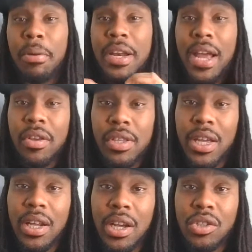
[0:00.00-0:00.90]
But now you're
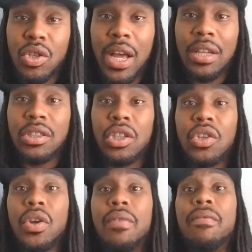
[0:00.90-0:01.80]
taking $100
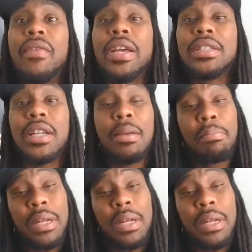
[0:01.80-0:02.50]
and you're investing it.